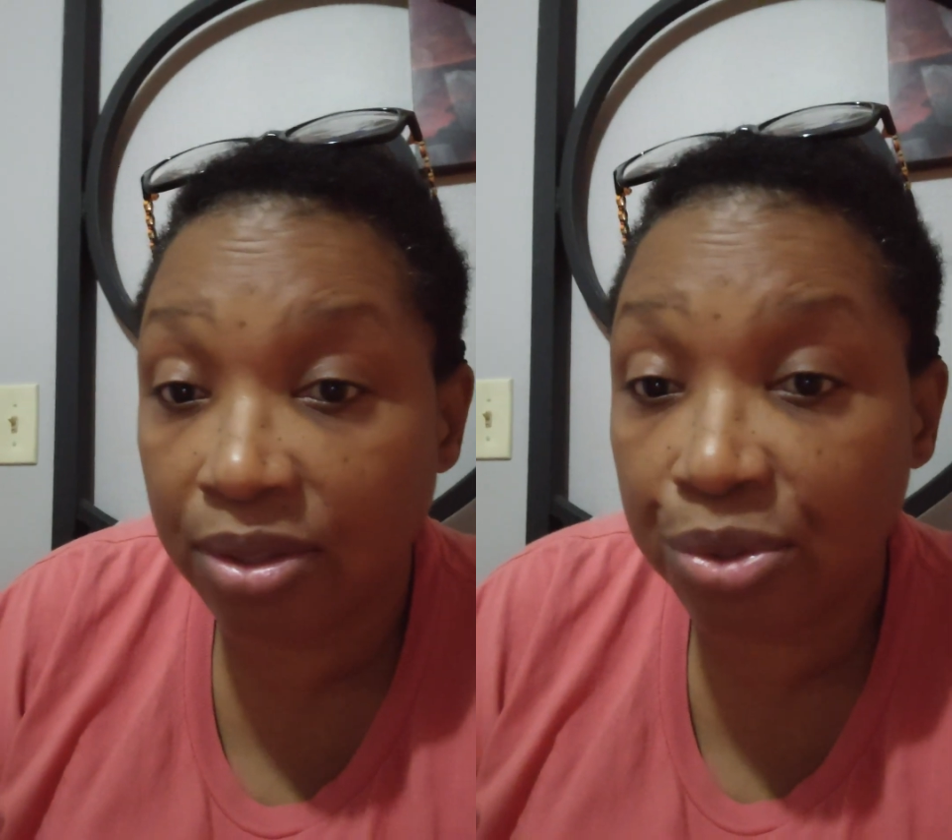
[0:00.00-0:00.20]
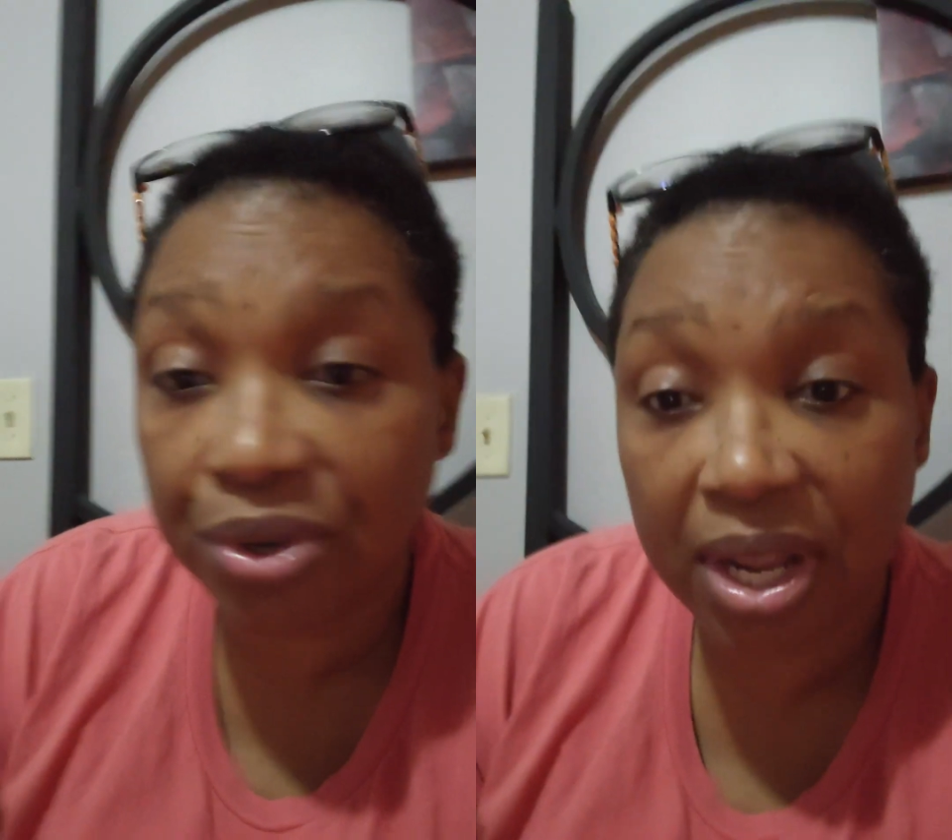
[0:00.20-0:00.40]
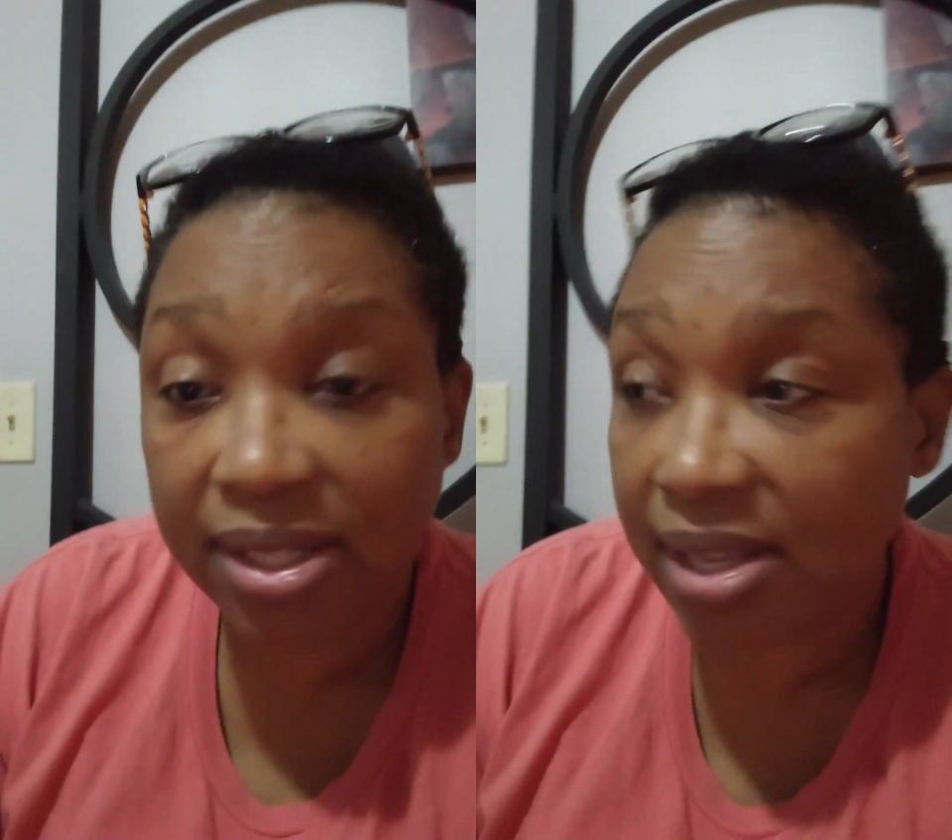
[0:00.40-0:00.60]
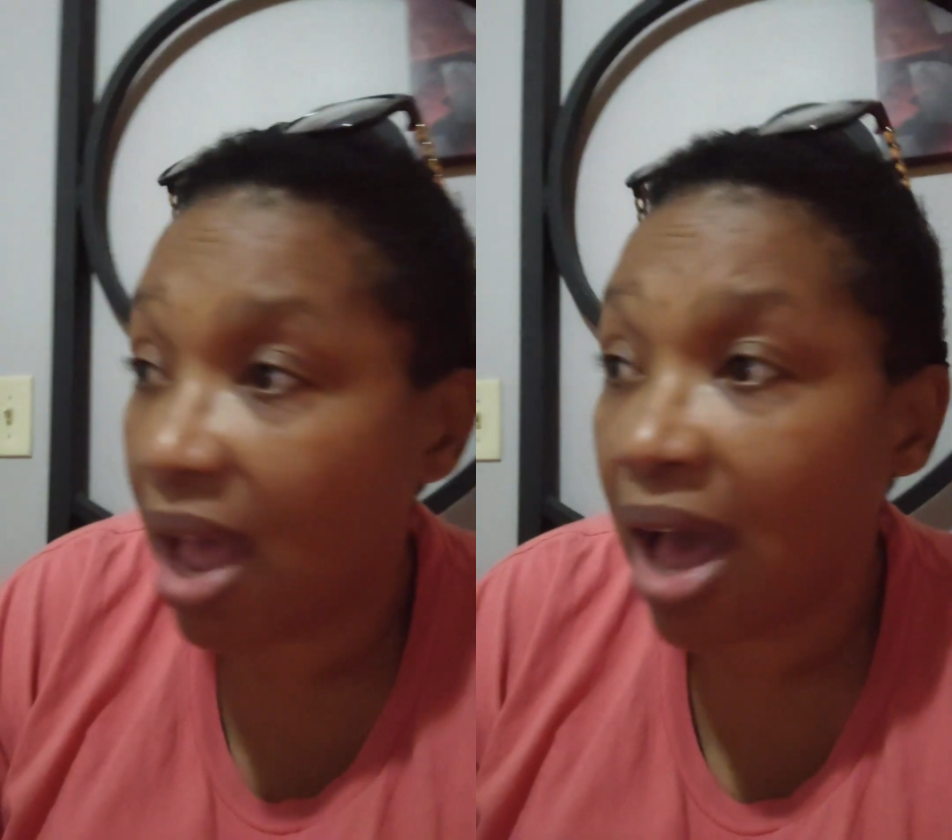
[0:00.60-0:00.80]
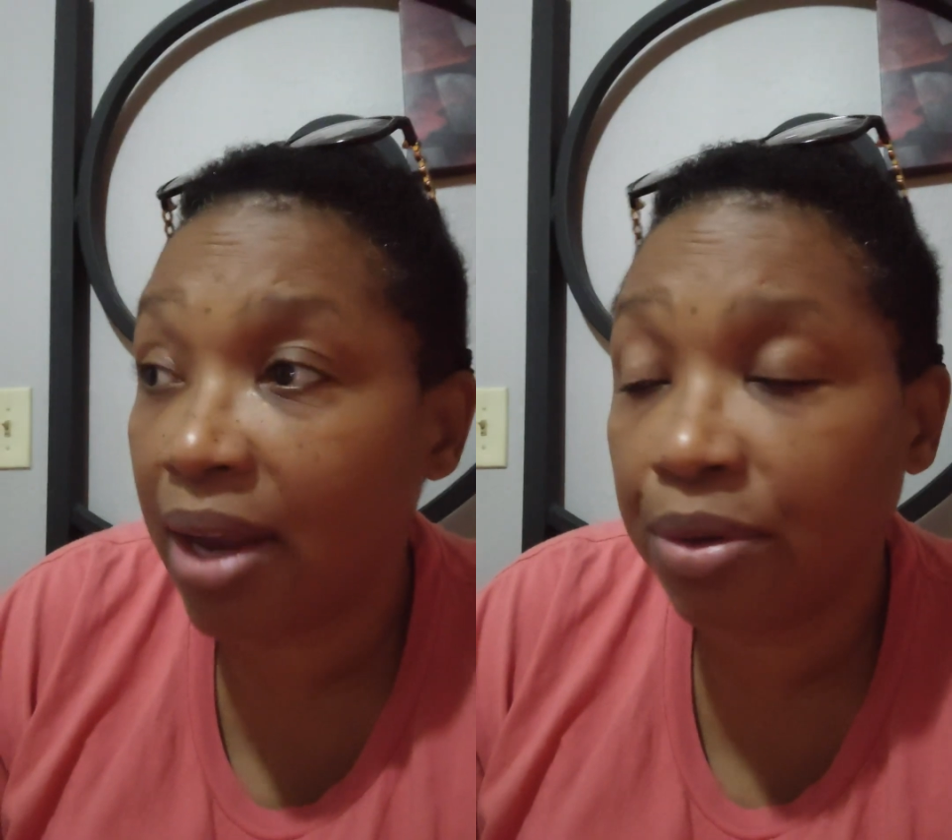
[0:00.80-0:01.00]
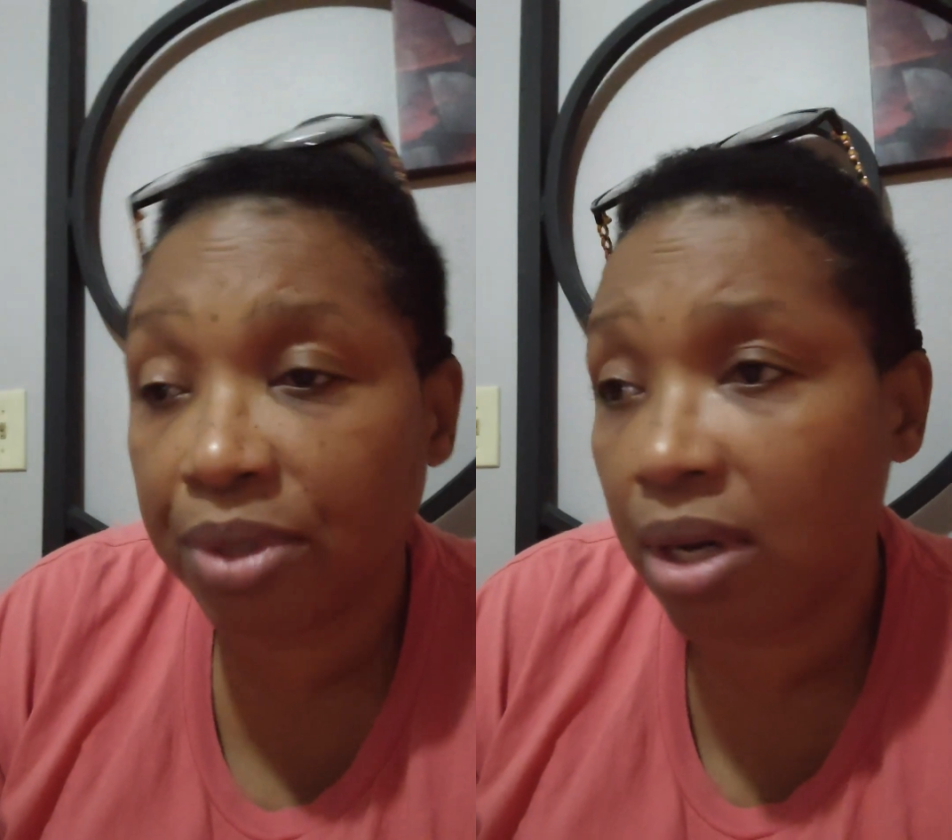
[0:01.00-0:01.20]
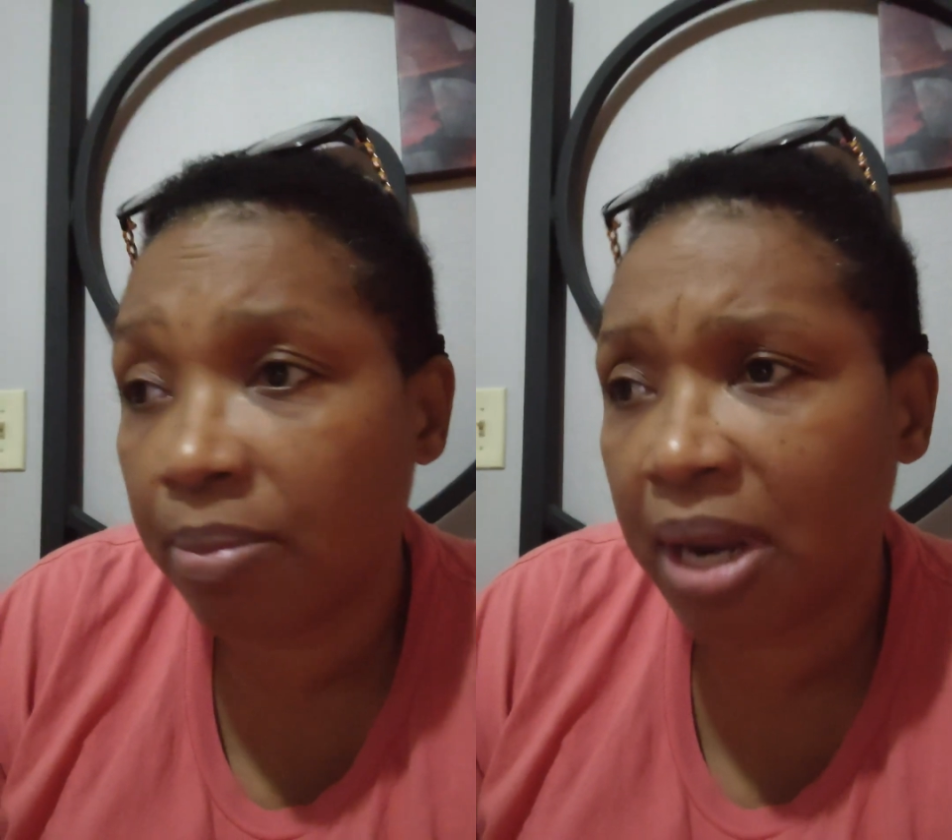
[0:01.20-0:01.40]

time. I don't know,